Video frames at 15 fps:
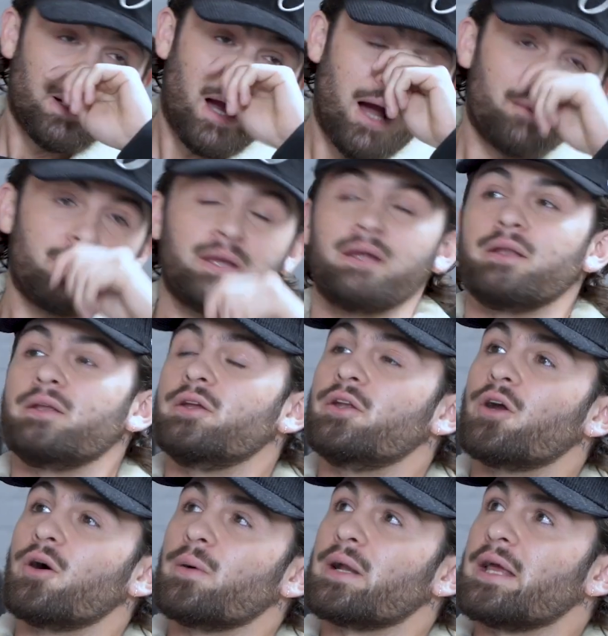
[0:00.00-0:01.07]
I mean, you
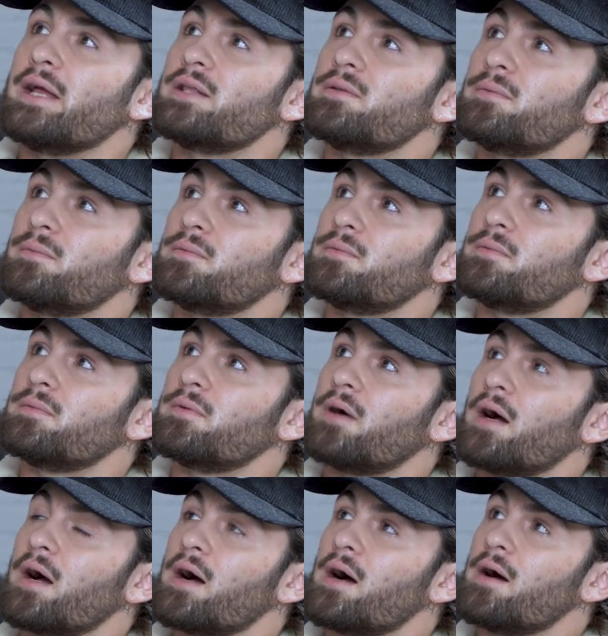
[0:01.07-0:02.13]
know,
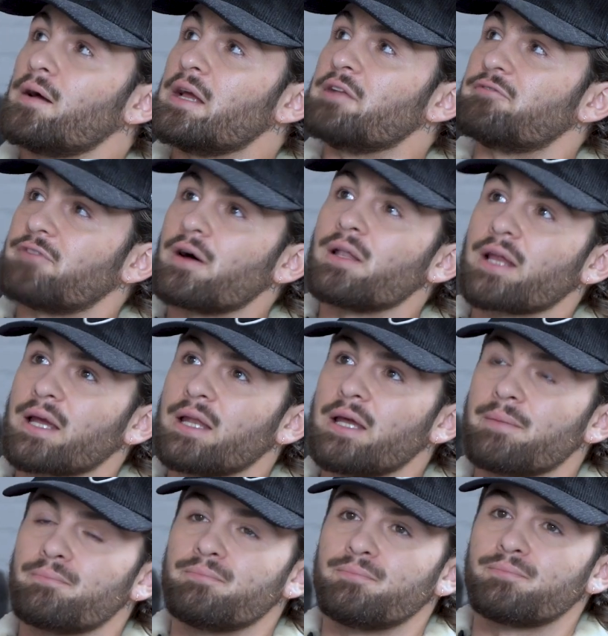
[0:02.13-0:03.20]
it felt like it
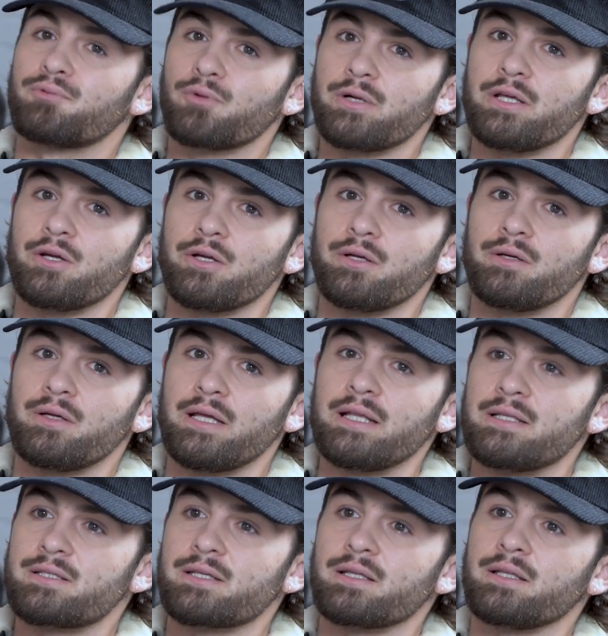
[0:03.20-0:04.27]
hit pretty
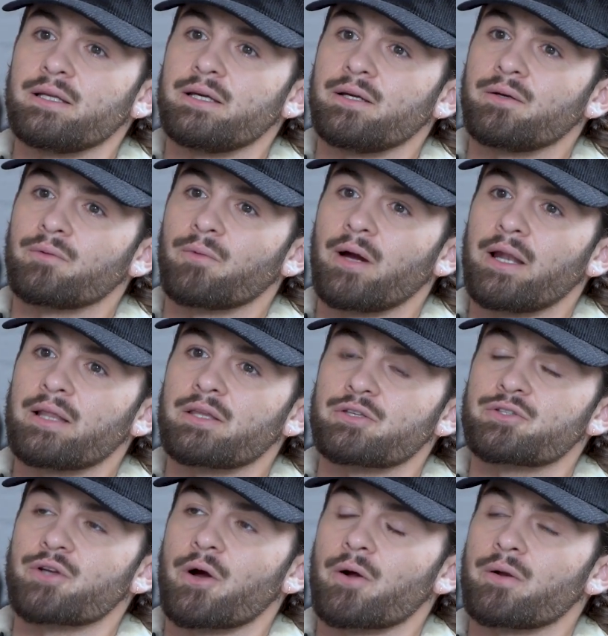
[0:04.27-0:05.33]
instantly right at the
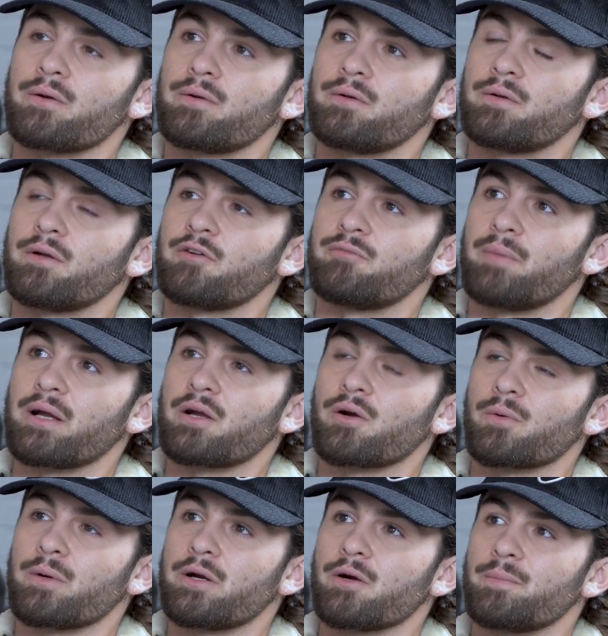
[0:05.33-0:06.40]
start of my
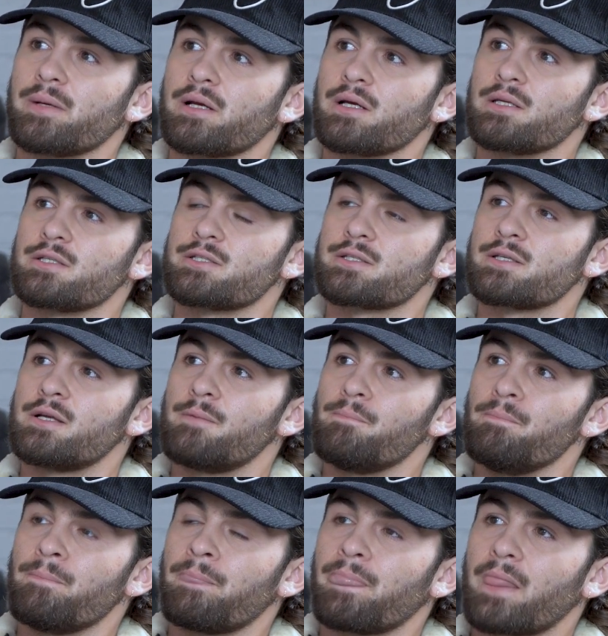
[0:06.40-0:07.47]
career because
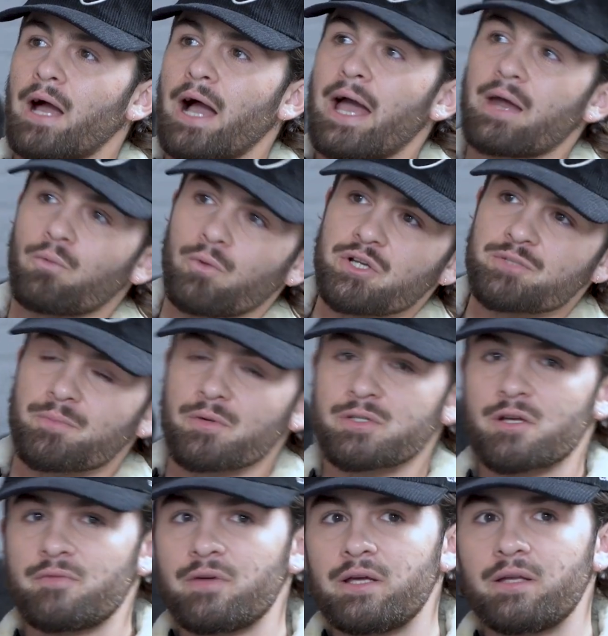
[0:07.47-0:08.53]
I had whispers
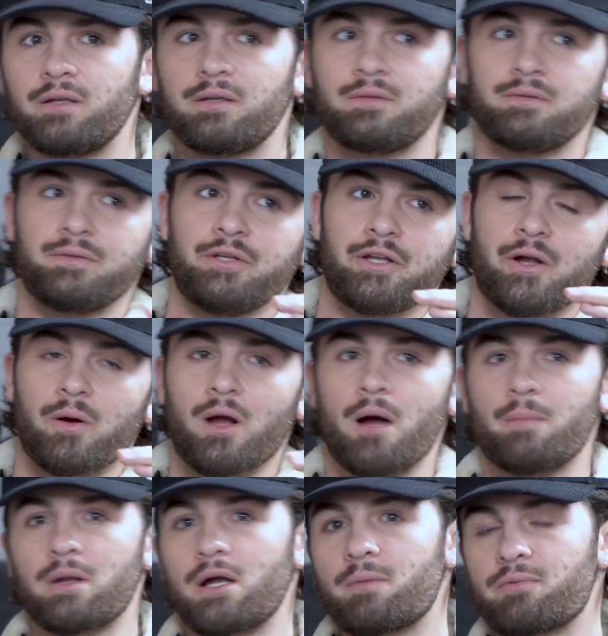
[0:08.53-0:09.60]
of it, you know,
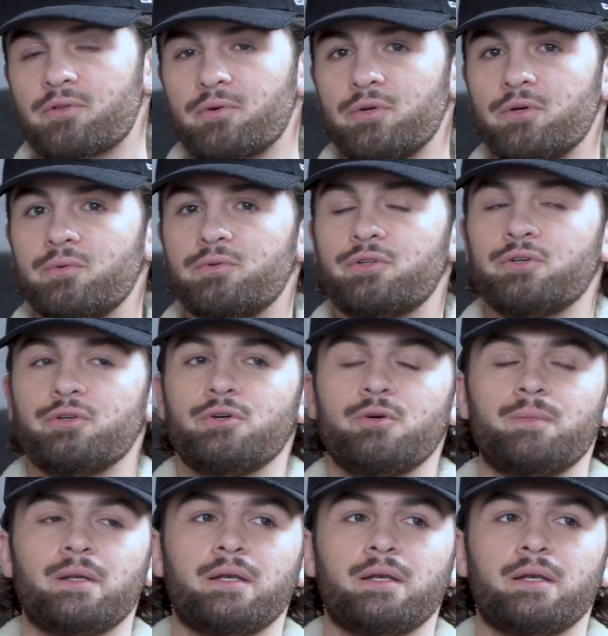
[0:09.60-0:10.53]
coming up through YouTube.